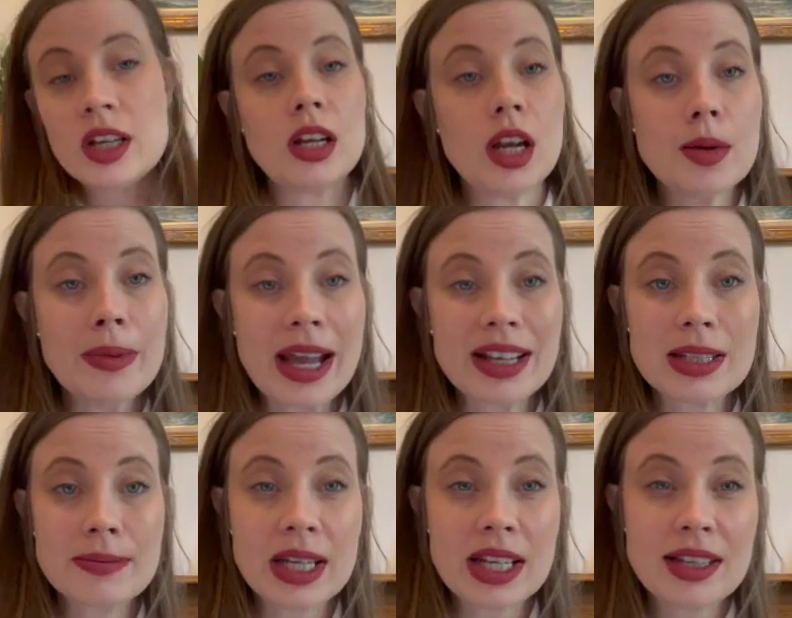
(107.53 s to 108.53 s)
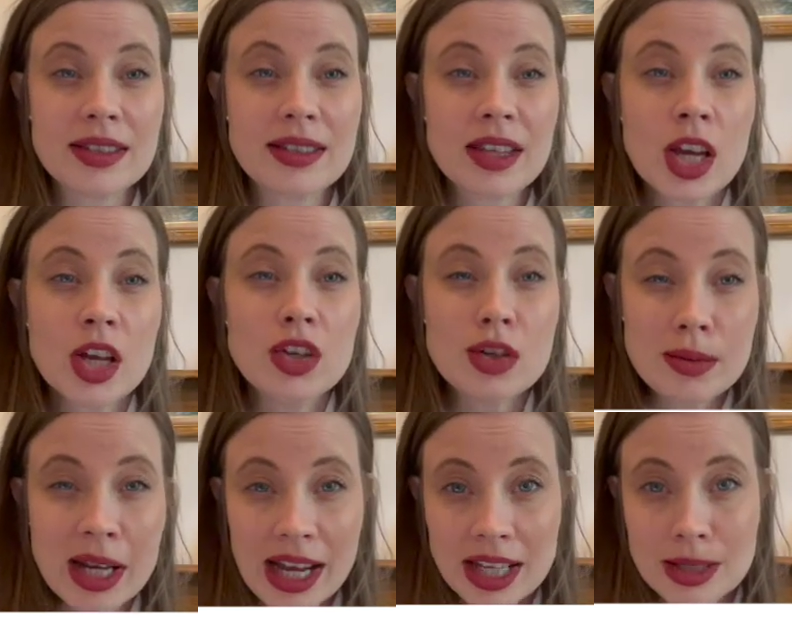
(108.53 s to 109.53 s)
lobectomies,
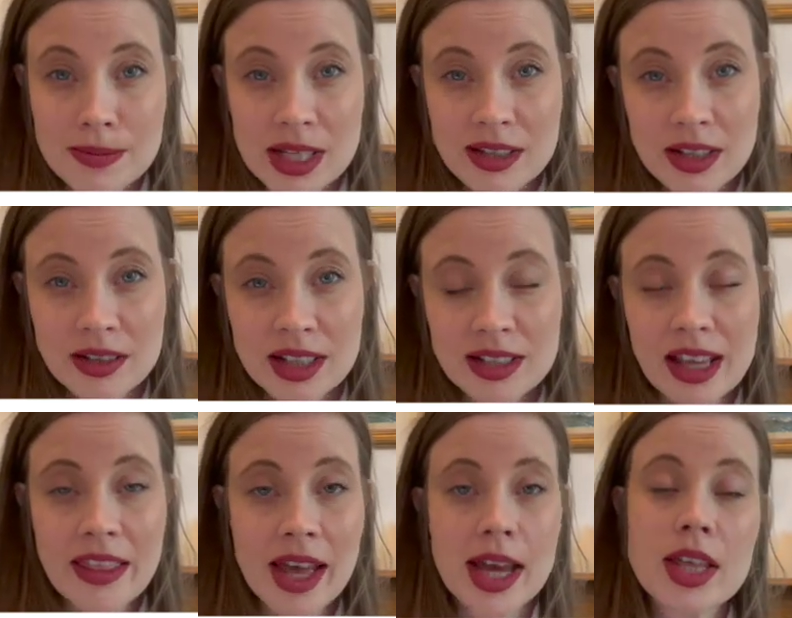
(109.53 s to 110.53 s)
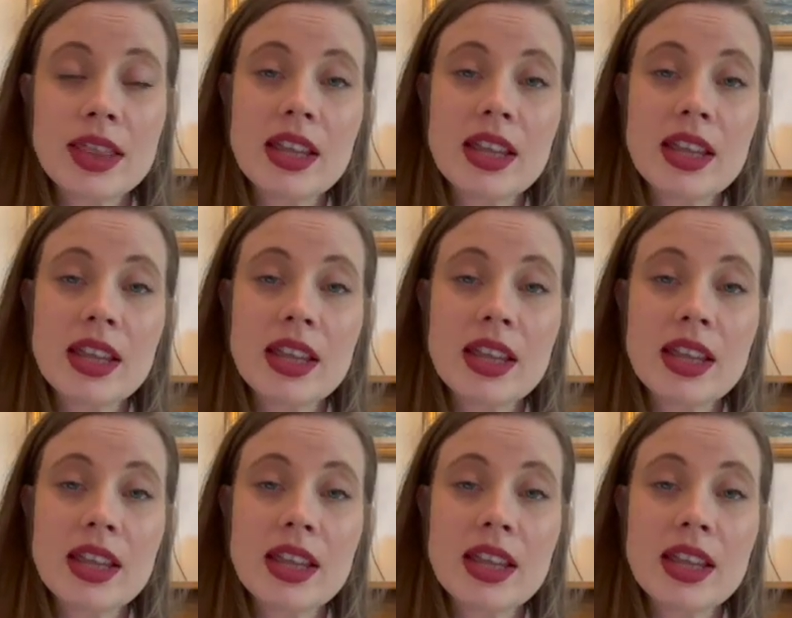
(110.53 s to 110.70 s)
pneumonectomies, those things like that.